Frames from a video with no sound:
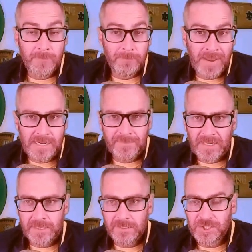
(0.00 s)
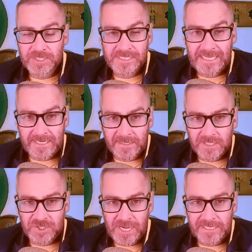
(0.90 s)
Maybe just getting the
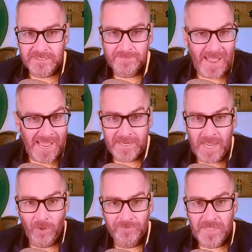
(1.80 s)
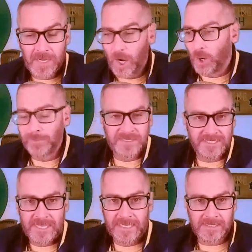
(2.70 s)
Jaydens back healthy
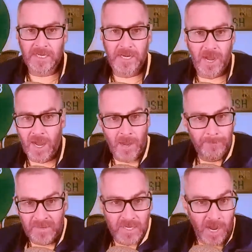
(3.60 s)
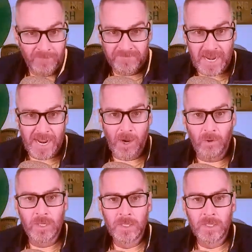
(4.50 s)
opens things up enough now